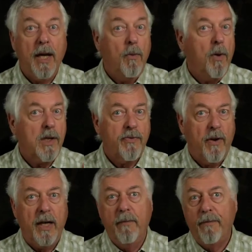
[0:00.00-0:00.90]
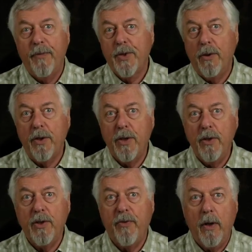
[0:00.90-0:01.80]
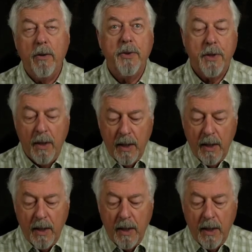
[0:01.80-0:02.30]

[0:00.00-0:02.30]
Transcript: It works fine. So you can use phones.